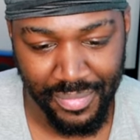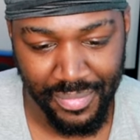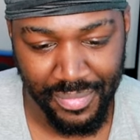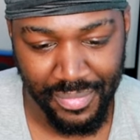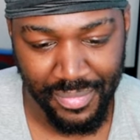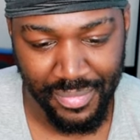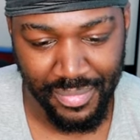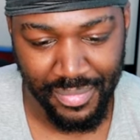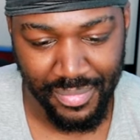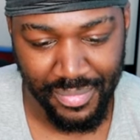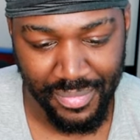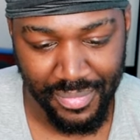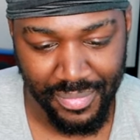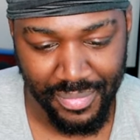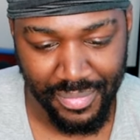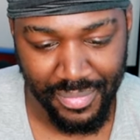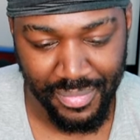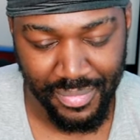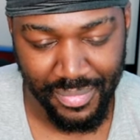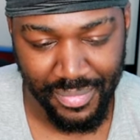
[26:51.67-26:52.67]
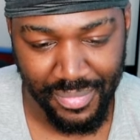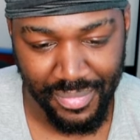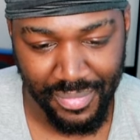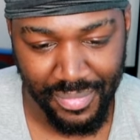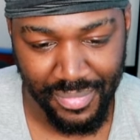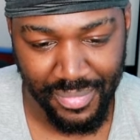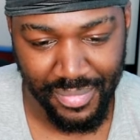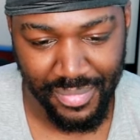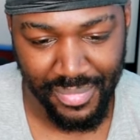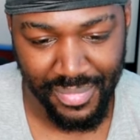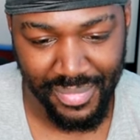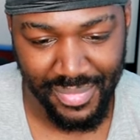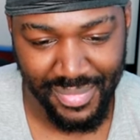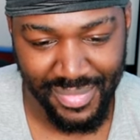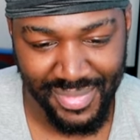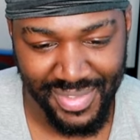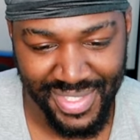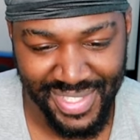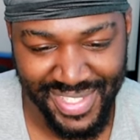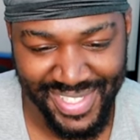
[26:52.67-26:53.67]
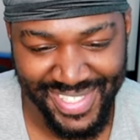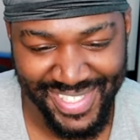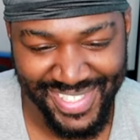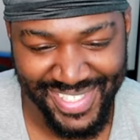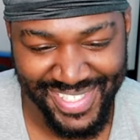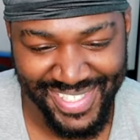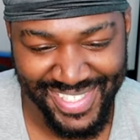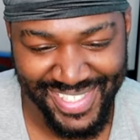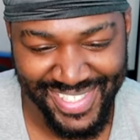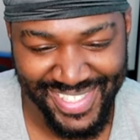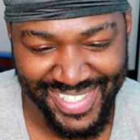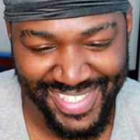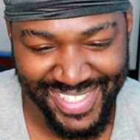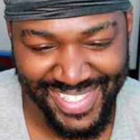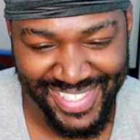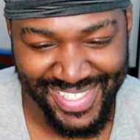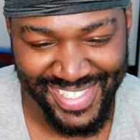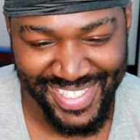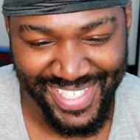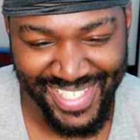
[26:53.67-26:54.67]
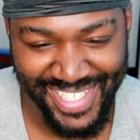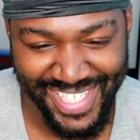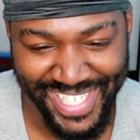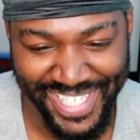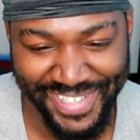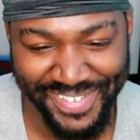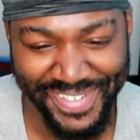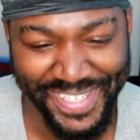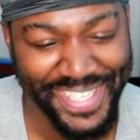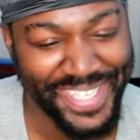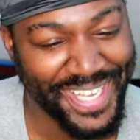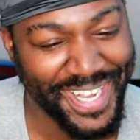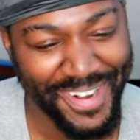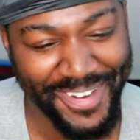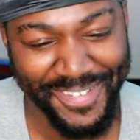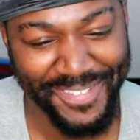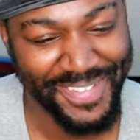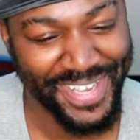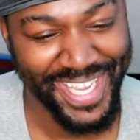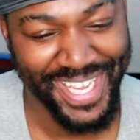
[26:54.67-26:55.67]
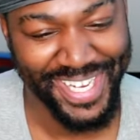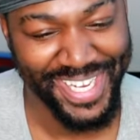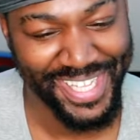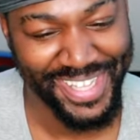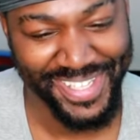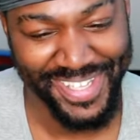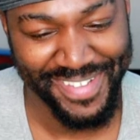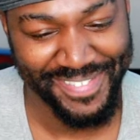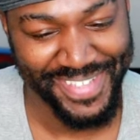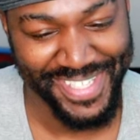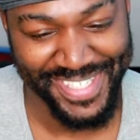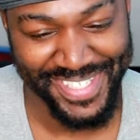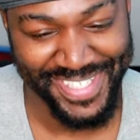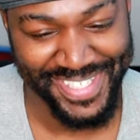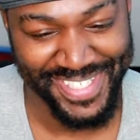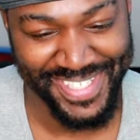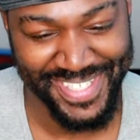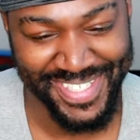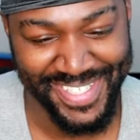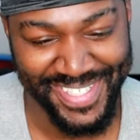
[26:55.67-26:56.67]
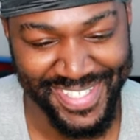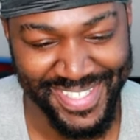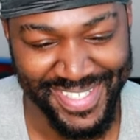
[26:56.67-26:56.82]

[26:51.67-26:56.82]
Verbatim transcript: There'll be no foot walking, just air flying. Here we go, man. I love this.